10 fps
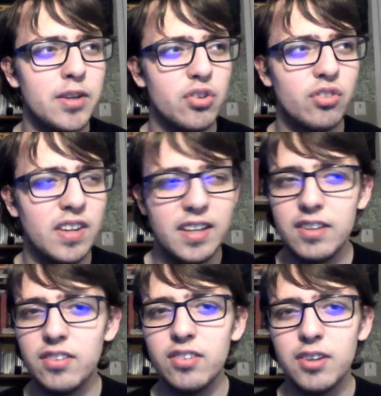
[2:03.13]
I just think
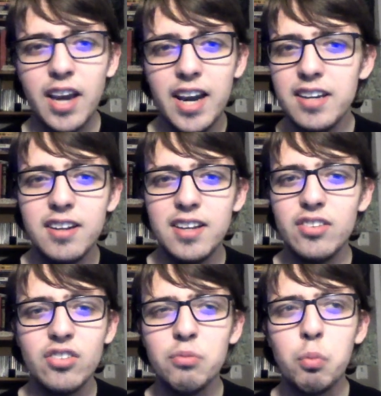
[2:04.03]
it's
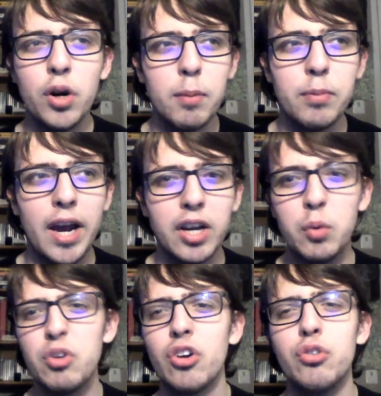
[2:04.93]
just one I'm not going
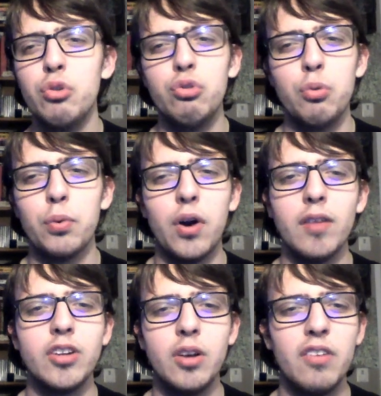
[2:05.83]
to return to super
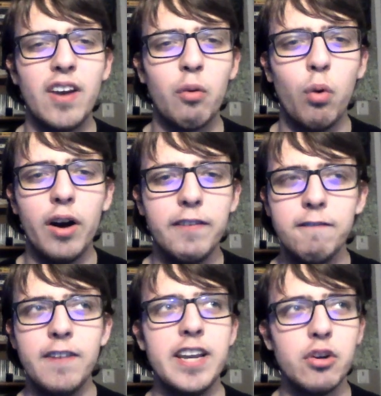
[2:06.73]
often if I
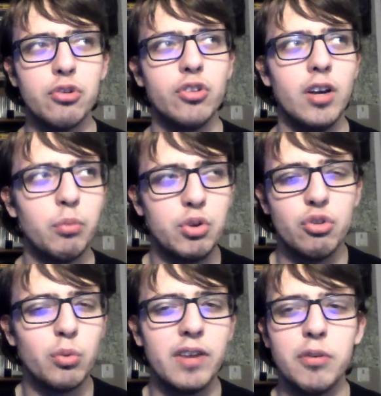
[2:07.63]
want Vader stuff,
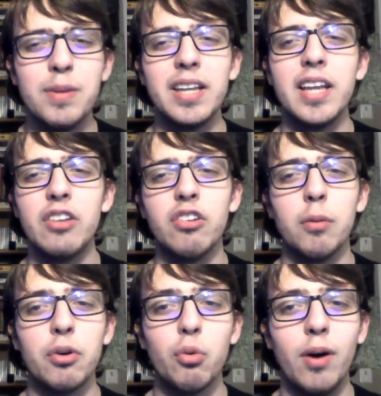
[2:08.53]
which is why for me it lands at
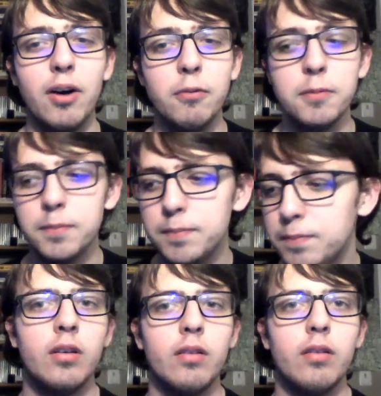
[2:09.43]
number 12.
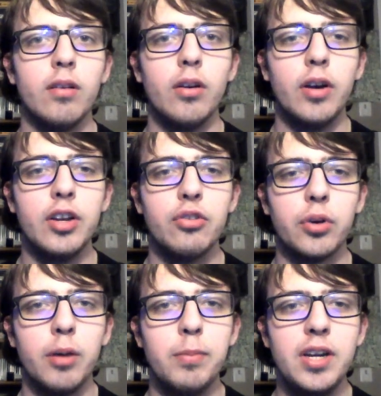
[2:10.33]
Alright,
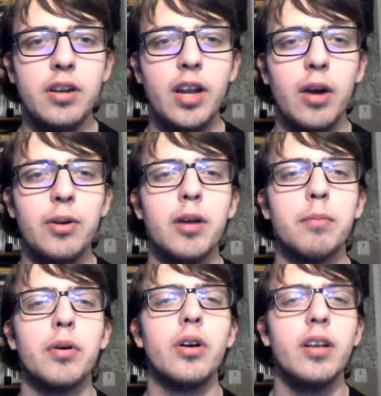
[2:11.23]
so coming in now at
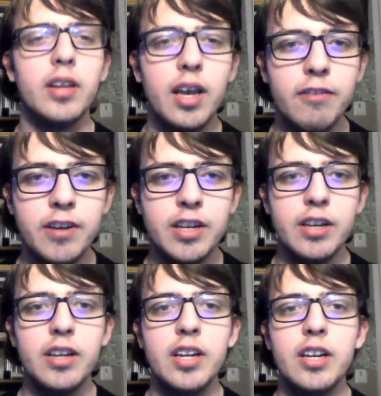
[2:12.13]
number
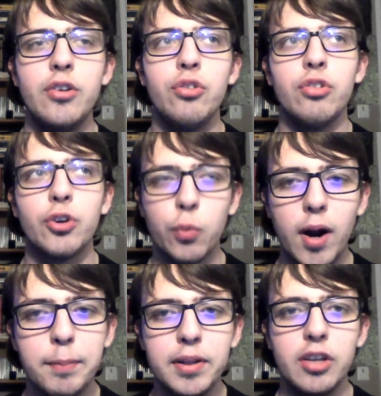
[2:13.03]
11, it is
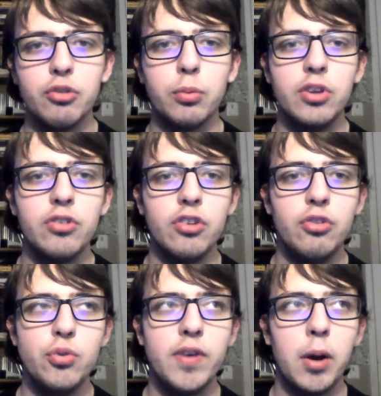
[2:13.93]
Necropolis, released in
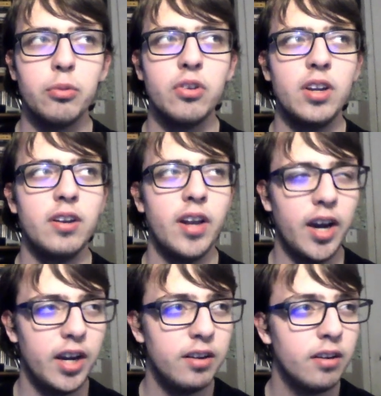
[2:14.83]

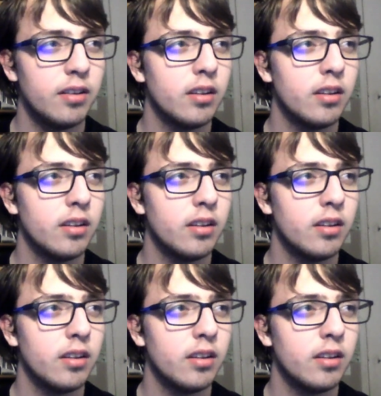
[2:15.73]
2009.